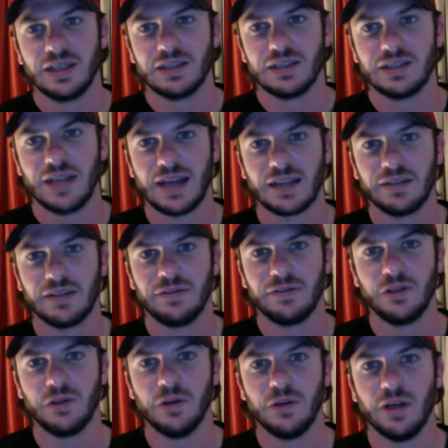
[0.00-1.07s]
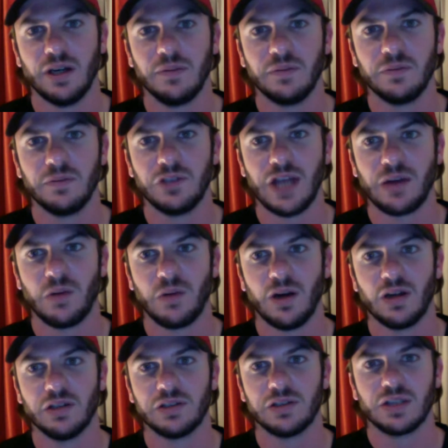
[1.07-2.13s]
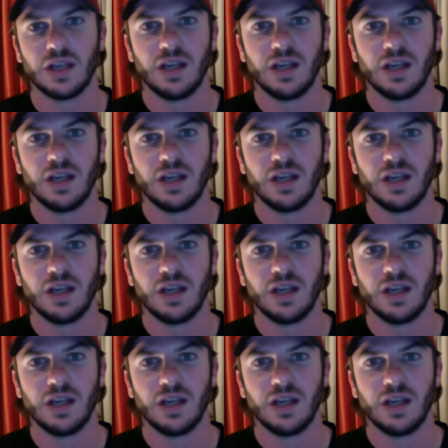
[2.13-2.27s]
stack a few Jaguars